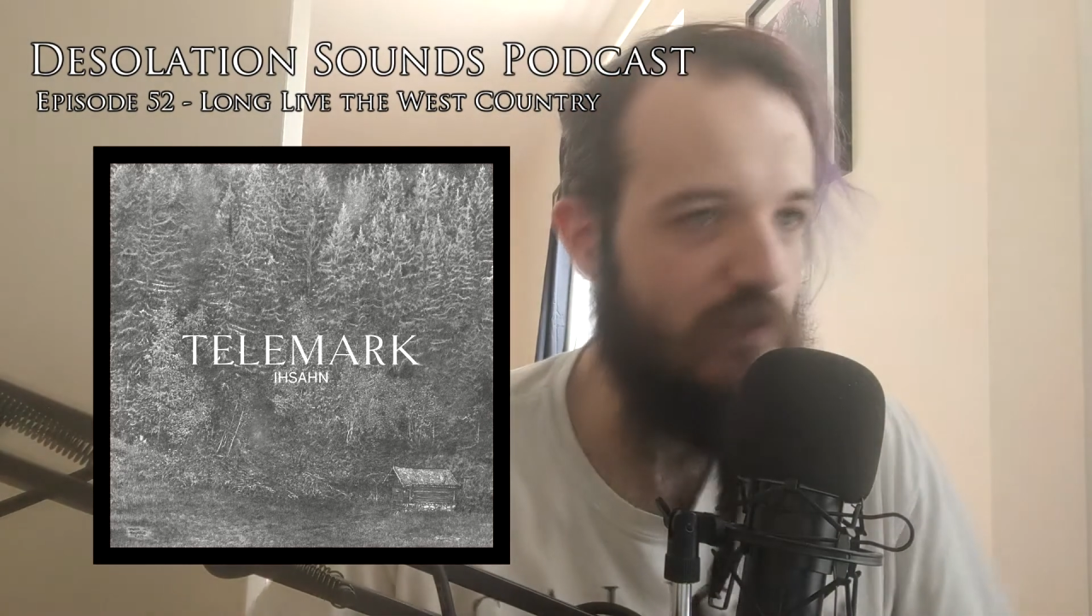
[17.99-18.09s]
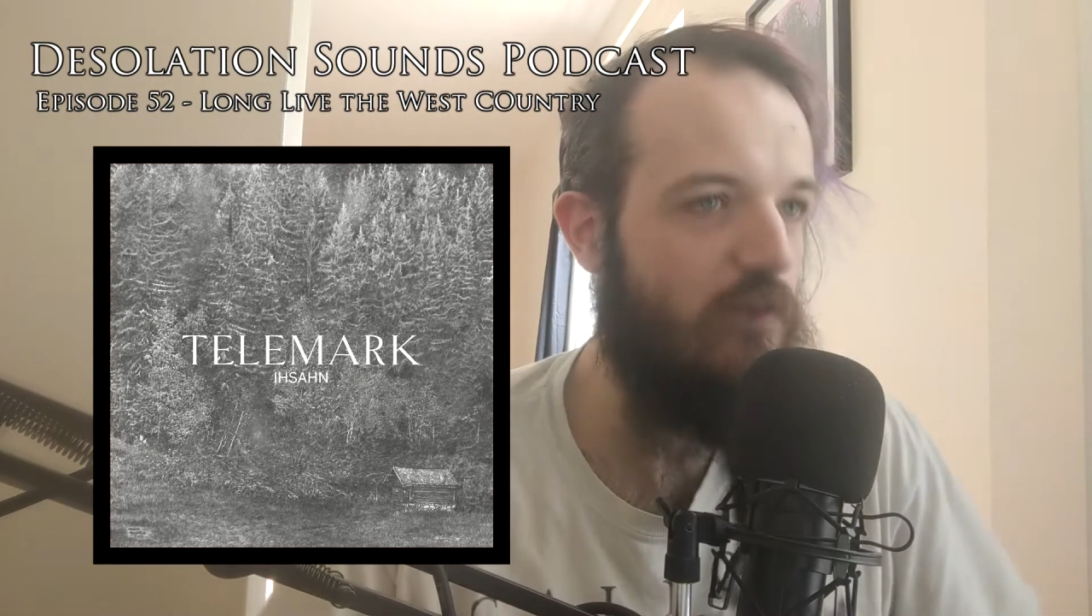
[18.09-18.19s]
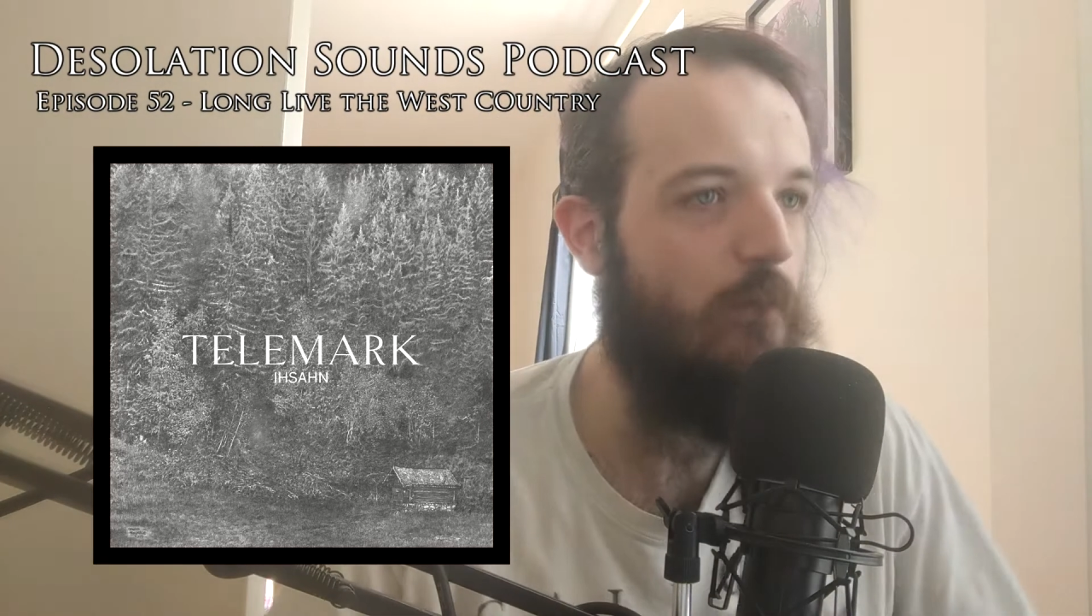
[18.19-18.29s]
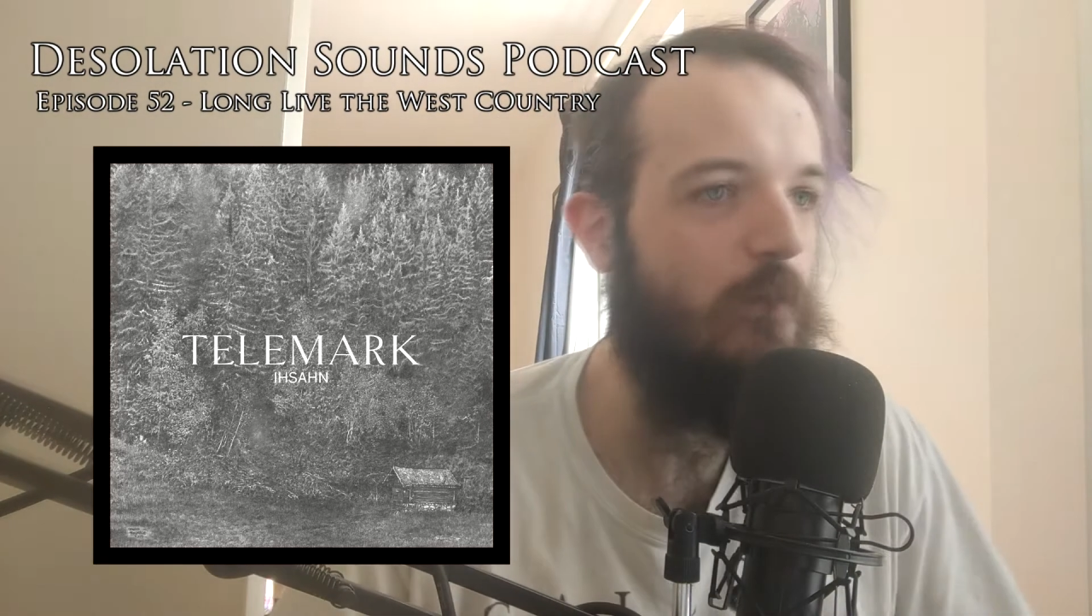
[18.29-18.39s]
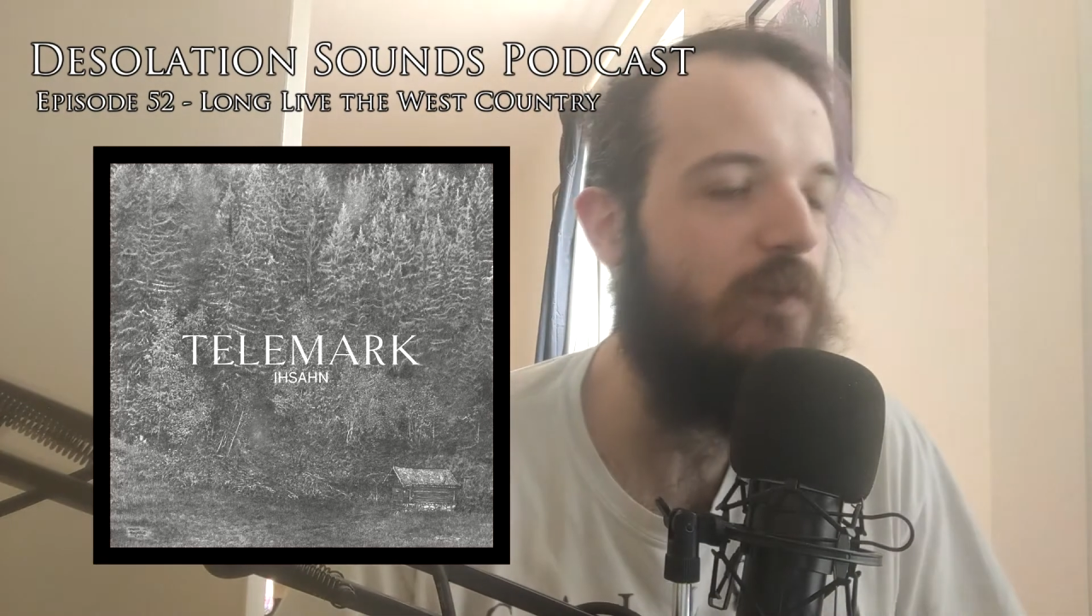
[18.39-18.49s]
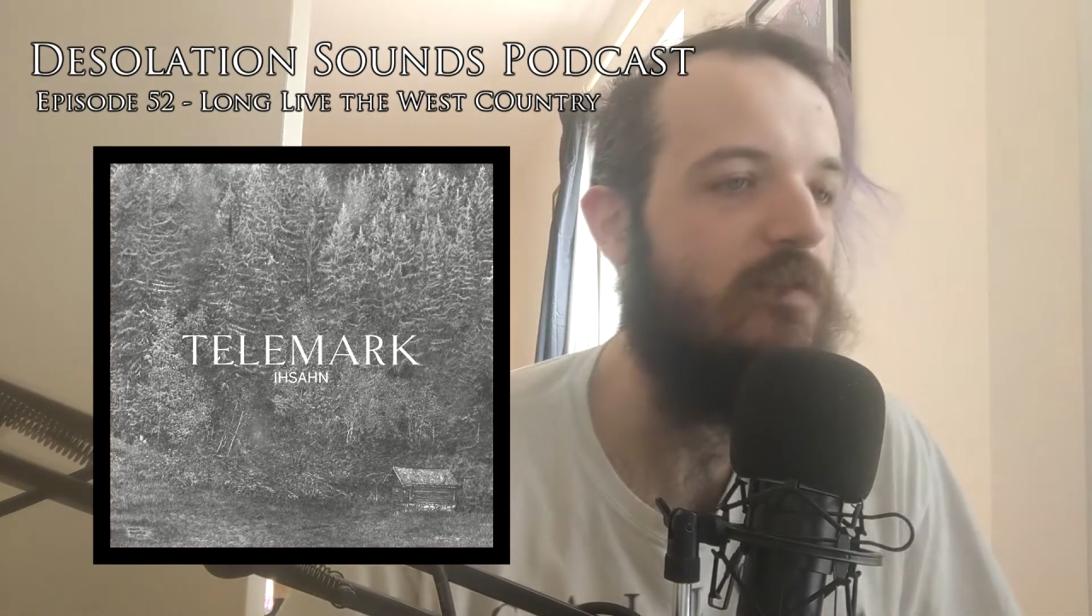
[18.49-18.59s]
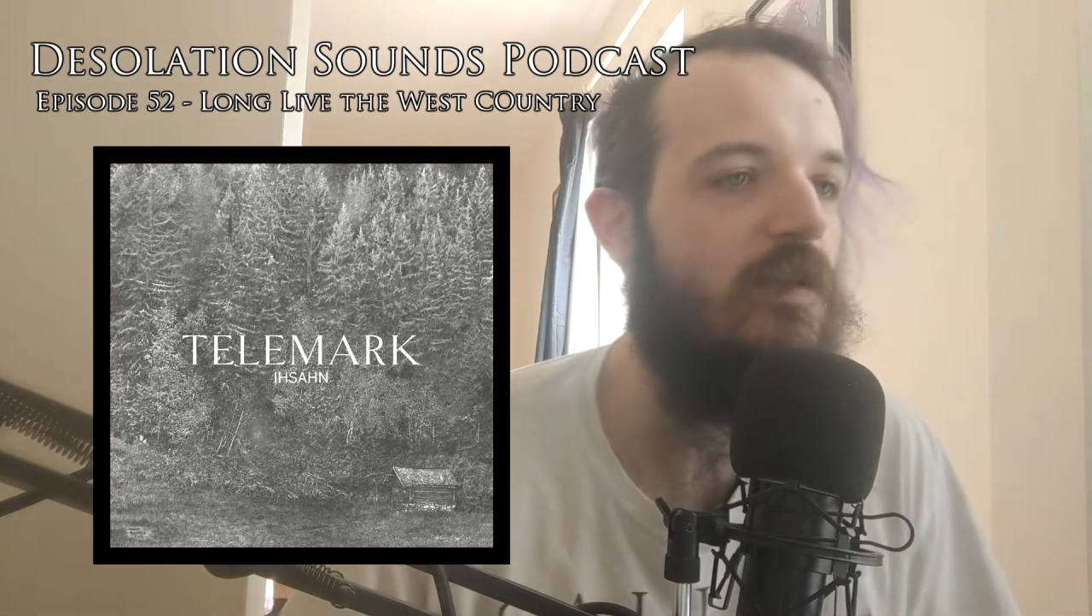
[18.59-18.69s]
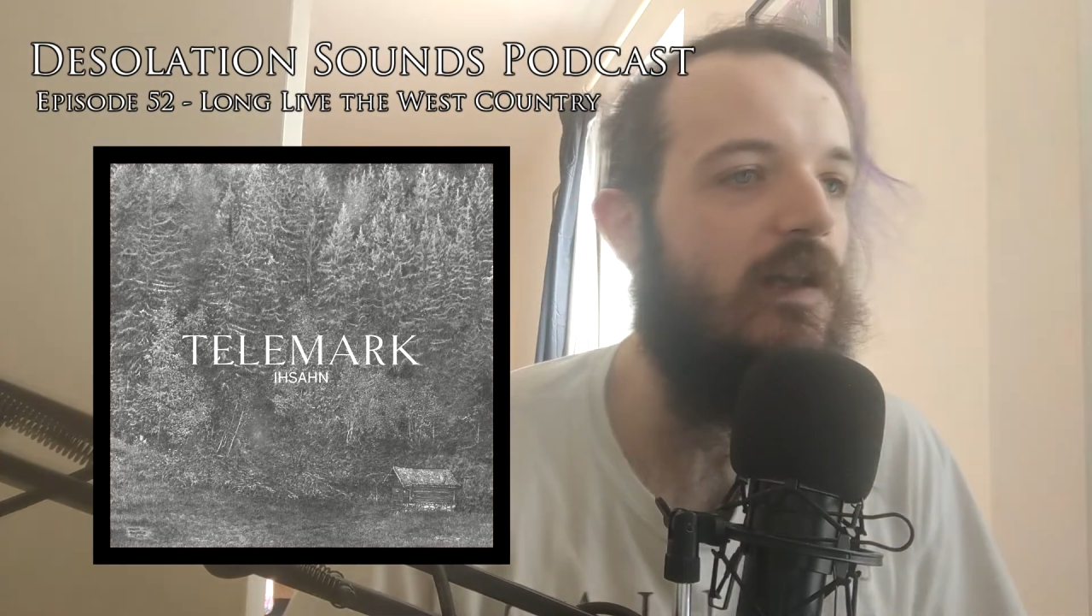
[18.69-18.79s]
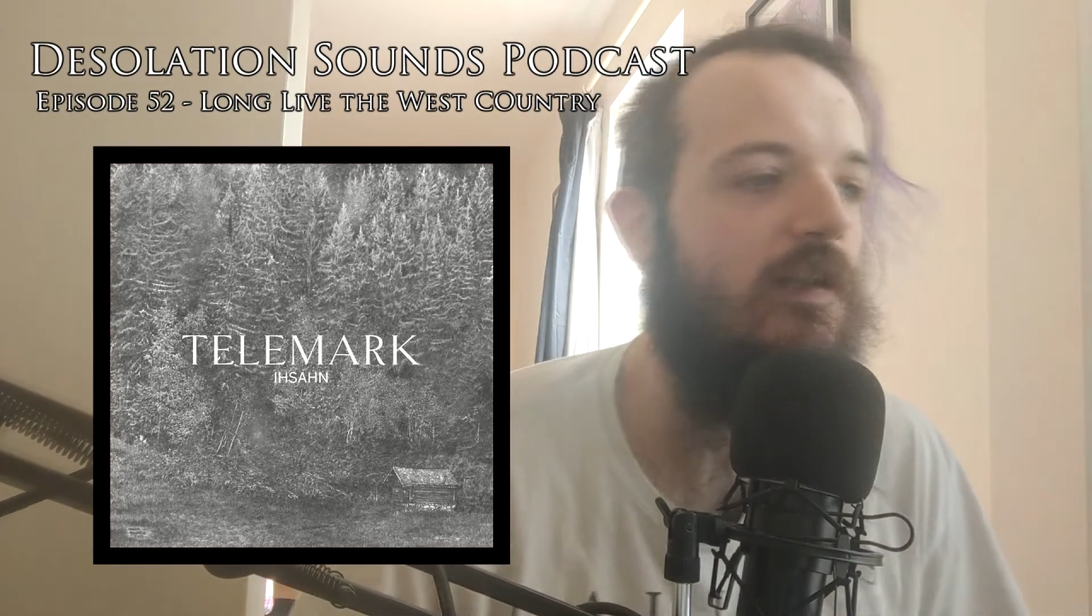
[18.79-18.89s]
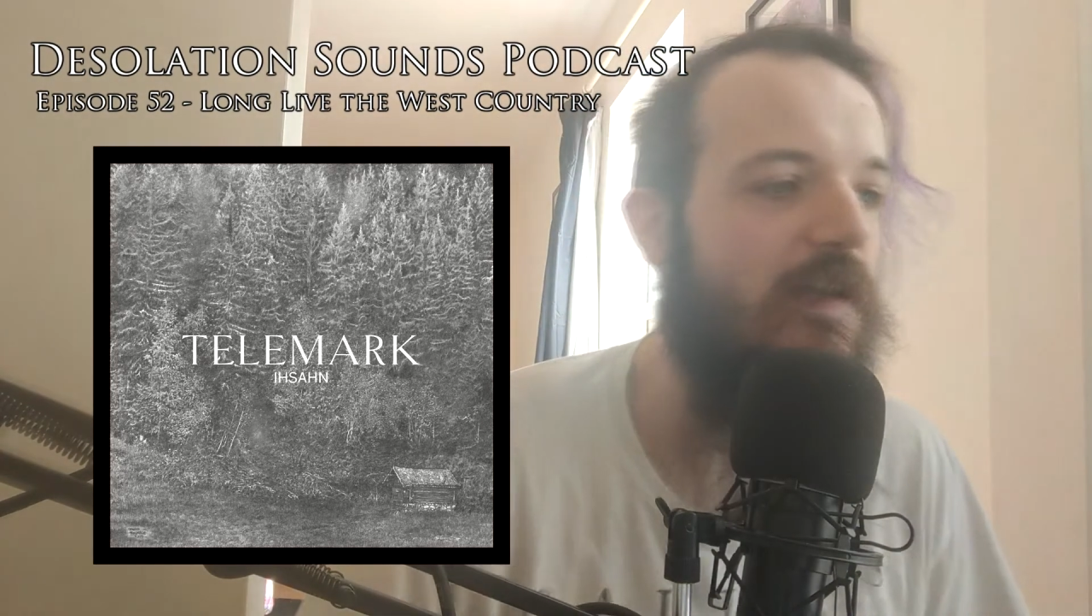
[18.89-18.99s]
struggled with the word
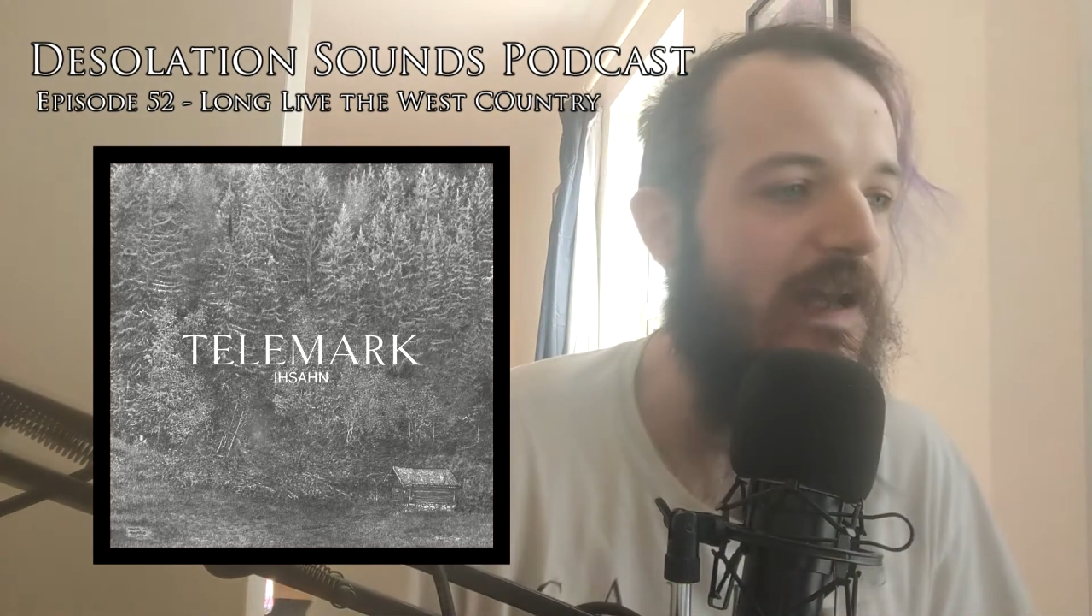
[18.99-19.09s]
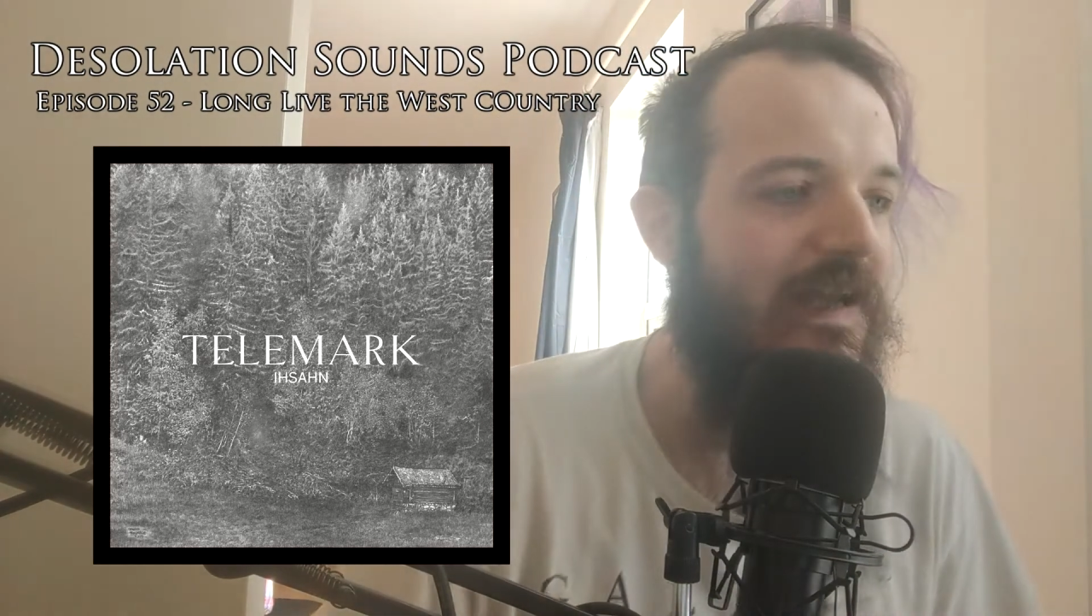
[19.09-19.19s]
style.